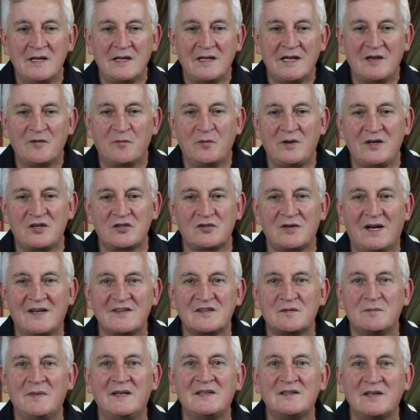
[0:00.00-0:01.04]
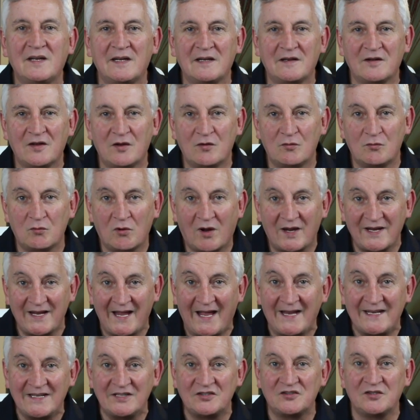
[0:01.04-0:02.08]
if we're transmitting the right
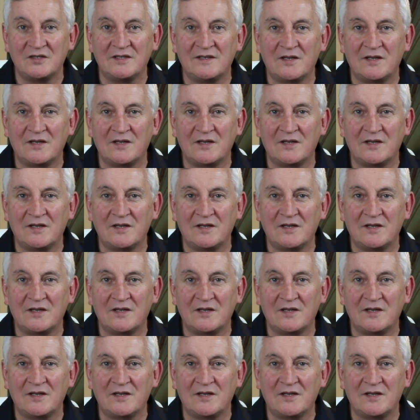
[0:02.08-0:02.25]
energy,